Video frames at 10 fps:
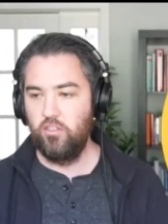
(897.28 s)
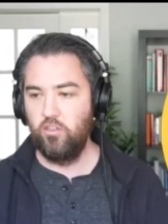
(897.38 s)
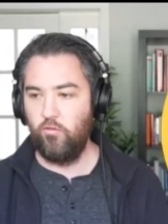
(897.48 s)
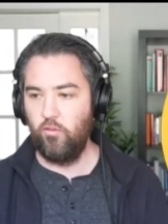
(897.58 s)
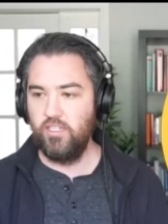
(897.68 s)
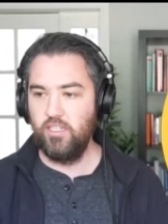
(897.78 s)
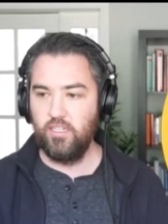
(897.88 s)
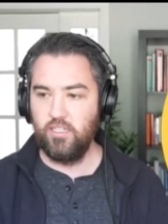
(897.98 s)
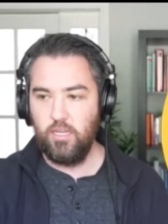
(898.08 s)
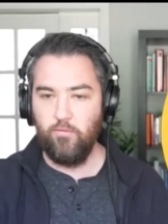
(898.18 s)
So, for instance,
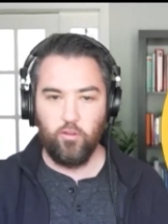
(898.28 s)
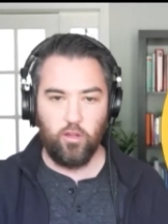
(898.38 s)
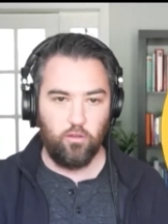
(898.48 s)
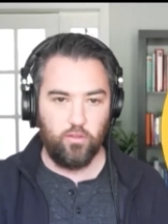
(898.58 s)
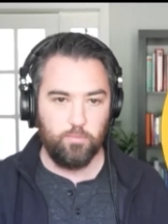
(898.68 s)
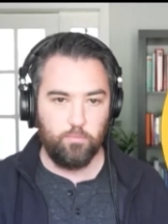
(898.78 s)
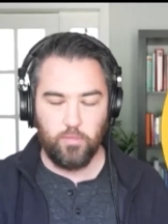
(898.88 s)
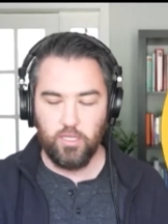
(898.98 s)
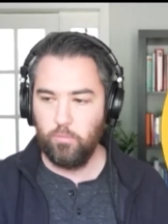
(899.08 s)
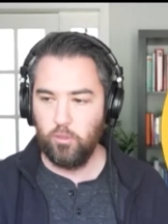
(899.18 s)
in TeamFlow, this
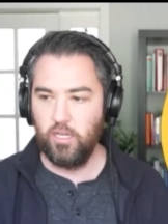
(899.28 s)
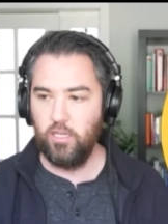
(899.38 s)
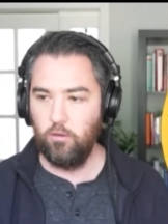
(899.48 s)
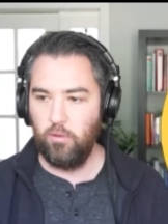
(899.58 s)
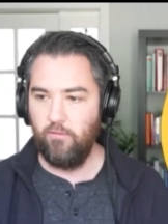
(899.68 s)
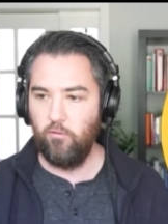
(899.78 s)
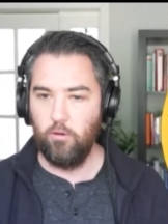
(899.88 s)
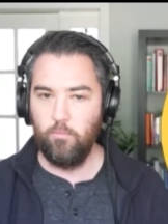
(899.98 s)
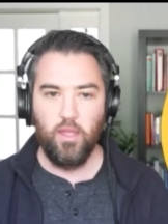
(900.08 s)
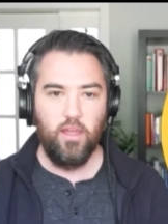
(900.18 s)
this particular
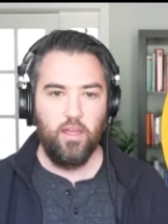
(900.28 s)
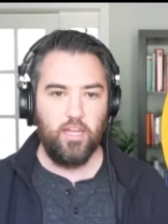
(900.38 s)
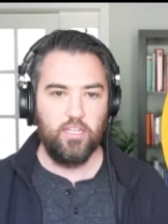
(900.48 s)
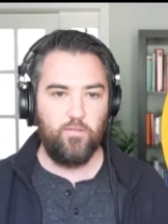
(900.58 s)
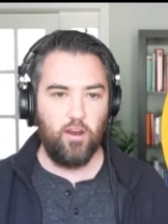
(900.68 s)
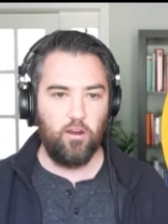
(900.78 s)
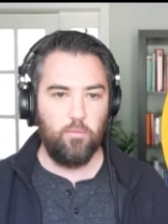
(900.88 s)
platform, it's very